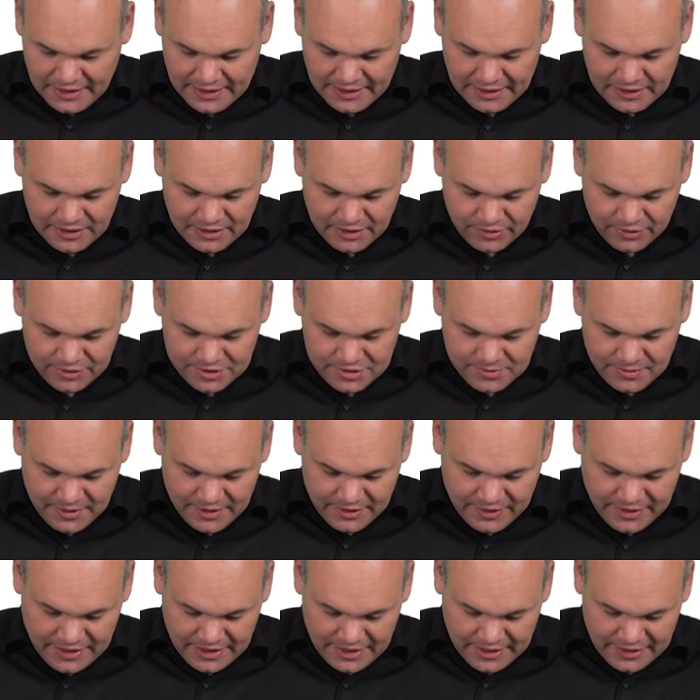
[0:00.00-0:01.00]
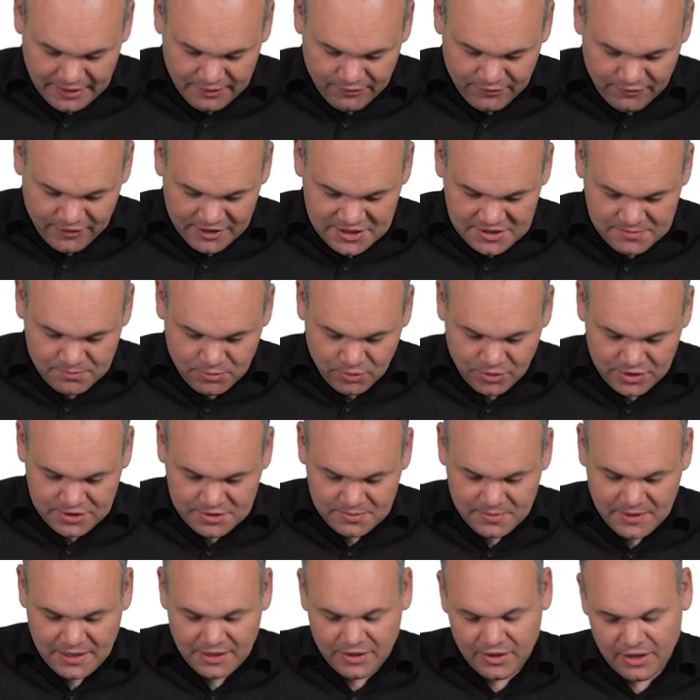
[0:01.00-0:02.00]
iCloud is very high, Facebook
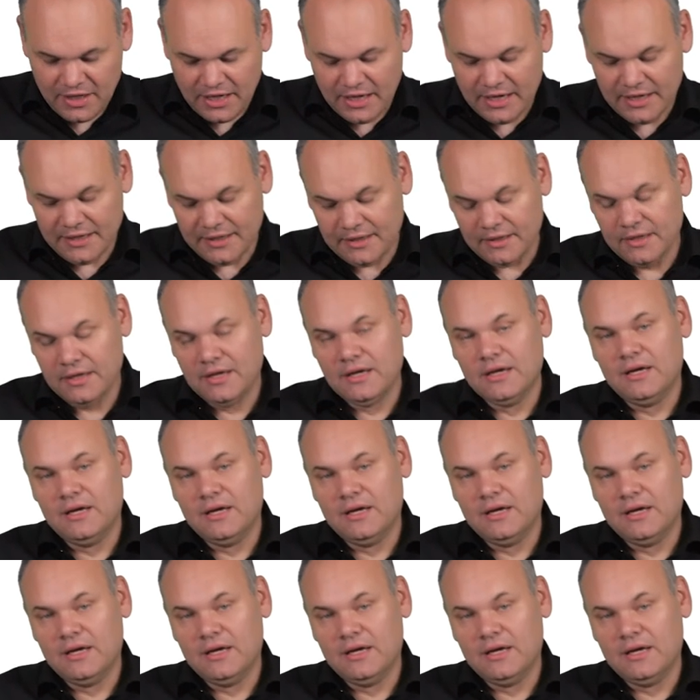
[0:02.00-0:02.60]
is very high.